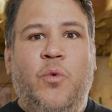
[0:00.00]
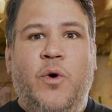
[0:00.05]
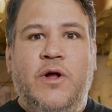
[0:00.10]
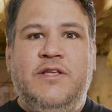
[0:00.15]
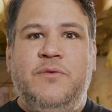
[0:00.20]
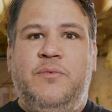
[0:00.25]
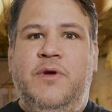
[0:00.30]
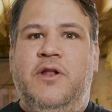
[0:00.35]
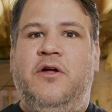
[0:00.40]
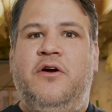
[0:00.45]
what
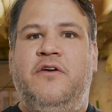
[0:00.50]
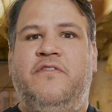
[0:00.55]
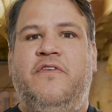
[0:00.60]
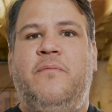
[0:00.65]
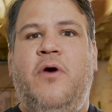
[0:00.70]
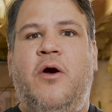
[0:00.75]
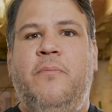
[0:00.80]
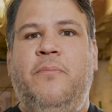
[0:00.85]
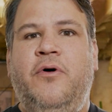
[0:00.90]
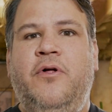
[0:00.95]
did we learn
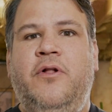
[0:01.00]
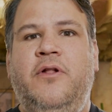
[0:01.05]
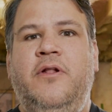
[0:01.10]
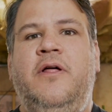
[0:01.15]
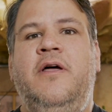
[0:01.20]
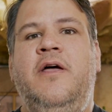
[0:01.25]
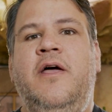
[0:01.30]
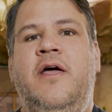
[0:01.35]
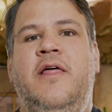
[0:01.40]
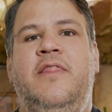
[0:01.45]
from our
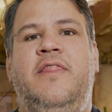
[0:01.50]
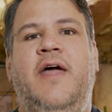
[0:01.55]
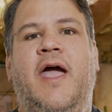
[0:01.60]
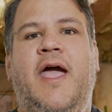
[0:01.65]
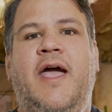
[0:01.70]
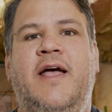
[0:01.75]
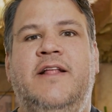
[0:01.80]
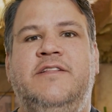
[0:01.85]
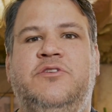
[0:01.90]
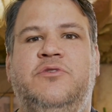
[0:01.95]
poll?
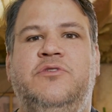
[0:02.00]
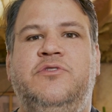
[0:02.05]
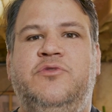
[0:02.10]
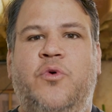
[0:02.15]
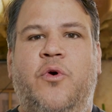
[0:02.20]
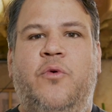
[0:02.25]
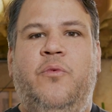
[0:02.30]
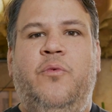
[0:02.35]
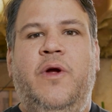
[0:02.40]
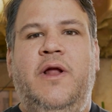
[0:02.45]
The answers
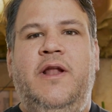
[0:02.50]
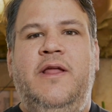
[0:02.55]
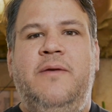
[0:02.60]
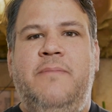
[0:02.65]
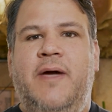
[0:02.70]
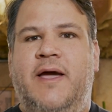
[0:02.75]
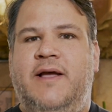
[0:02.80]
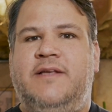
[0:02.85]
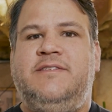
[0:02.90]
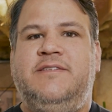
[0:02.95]
were really
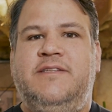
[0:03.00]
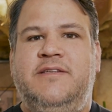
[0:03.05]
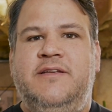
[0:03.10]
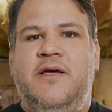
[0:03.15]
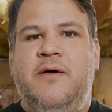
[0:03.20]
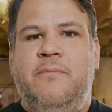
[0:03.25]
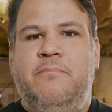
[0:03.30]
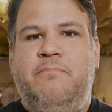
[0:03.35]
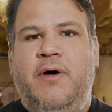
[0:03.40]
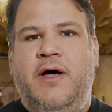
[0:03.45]
mixed.
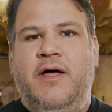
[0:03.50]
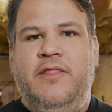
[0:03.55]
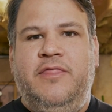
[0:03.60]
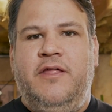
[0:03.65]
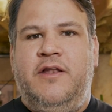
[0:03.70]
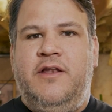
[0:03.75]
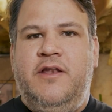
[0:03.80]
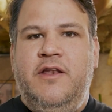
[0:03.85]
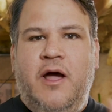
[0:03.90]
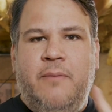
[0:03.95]
But
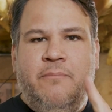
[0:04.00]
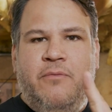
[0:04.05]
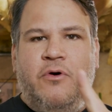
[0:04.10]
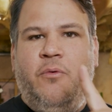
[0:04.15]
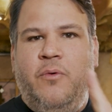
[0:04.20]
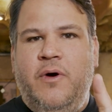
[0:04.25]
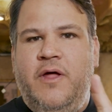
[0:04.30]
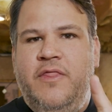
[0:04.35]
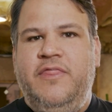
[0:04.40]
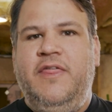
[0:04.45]
the
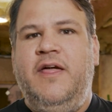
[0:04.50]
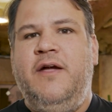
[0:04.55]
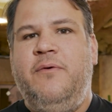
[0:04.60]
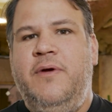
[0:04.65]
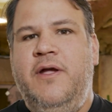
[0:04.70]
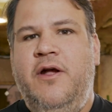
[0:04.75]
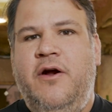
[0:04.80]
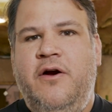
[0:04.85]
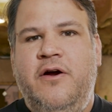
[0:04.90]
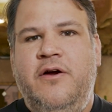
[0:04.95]
number one thing
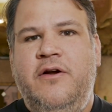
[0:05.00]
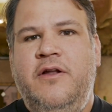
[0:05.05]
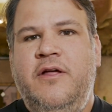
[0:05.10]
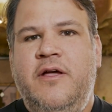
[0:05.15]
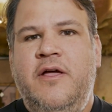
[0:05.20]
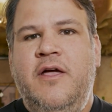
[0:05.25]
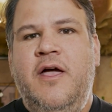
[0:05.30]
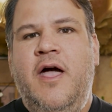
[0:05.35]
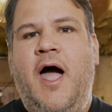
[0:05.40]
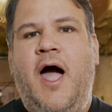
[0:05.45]
we heard,
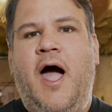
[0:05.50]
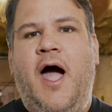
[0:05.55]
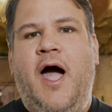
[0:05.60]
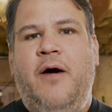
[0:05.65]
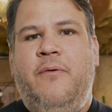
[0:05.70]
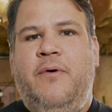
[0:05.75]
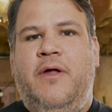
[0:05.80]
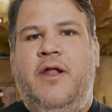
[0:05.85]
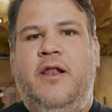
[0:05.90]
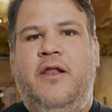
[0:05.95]

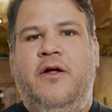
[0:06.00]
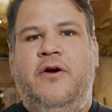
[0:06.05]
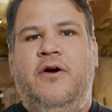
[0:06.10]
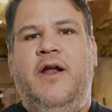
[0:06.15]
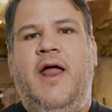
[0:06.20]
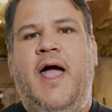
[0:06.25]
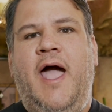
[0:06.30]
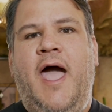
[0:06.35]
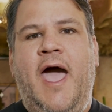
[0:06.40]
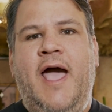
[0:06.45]
I want to
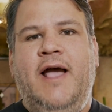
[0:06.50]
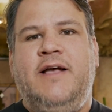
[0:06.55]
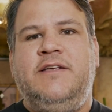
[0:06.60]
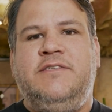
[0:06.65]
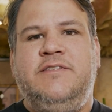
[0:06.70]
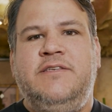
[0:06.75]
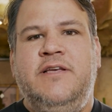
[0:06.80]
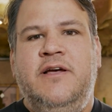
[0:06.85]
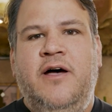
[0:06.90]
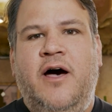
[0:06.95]
learn
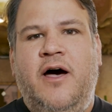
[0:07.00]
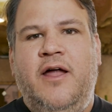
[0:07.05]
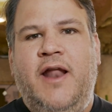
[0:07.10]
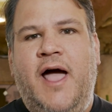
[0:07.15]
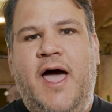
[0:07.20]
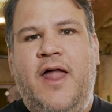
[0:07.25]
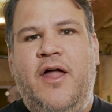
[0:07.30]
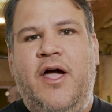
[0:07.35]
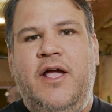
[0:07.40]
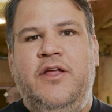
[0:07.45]
hacks on
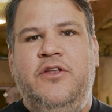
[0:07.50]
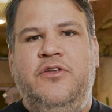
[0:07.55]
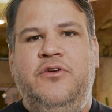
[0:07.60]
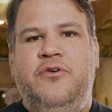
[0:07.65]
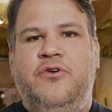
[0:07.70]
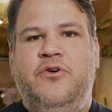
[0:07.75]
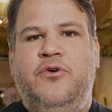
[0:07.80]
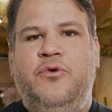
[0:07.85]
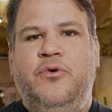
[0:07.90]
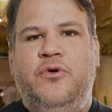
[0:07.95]
how I could
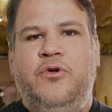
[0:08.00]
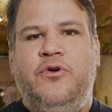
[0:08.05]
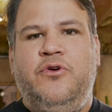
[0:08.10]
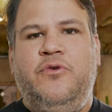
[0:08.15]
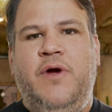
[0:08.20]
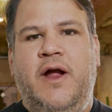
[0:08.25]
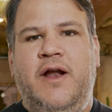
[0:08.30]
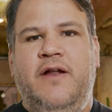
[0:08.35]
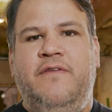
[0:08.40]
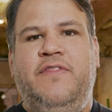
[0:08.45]
do cool,
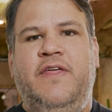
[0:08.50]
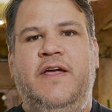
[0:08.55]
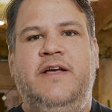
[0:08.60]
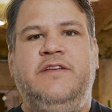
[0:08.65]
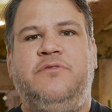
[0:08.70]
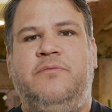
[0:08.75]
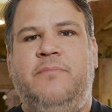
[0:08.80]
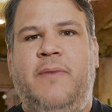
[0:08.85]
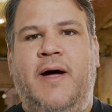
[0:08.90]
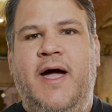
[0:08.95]
creative
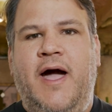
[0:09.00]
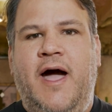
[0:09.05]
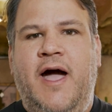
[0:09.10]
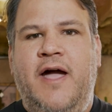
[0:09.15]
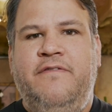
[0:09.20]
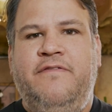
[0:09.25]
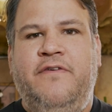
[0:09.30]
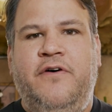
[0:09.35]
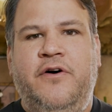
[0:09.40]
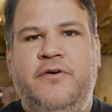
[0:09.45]
things with my
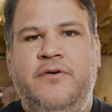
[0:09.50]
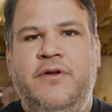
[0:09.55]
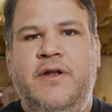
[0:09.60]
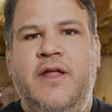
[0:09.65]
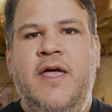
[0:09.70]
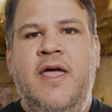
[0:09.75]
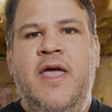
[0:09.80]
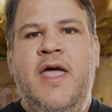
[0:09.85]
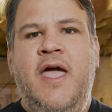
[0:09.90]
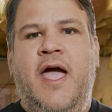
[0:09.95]
iPhone
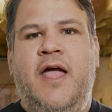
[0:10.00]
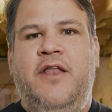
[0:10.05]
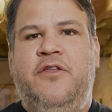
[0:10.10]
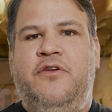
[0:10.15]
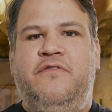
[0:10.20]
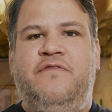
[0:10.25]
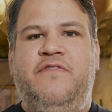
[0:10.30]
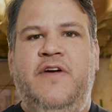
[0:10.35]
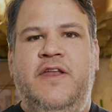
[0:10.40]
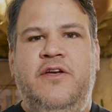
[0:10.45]
and
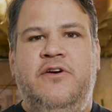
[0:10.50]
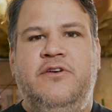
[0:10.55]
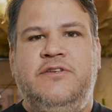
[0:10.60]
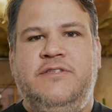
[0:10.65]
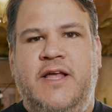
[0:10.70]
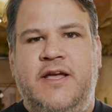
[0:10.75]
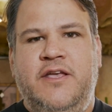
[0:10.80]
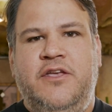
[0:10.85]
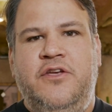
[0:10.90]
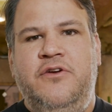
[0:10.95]
do
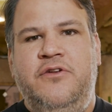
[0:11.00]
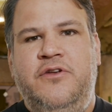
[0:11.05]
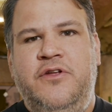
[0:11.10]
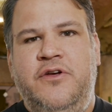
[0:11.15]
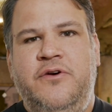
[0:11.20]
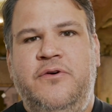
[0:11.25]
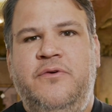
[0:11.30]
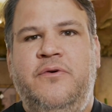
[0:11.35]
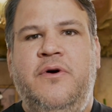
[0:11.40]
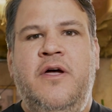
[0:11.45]
videos like you
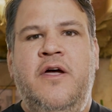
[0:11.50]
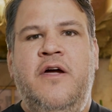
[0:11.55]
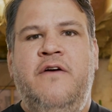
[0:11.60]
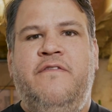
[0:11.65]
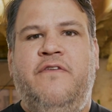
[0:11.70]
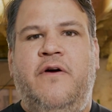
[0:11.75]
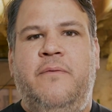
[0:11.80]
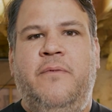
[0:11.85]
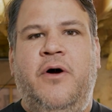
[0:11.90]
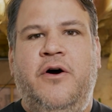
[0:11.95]
do
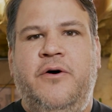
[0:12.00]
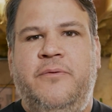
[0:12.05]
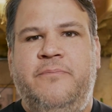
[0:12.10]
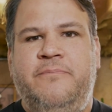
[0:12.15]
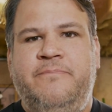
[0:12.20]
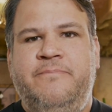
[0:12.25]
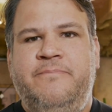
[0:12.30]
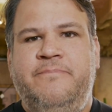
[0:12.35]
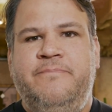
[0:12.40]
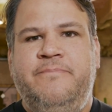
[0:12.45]
from home.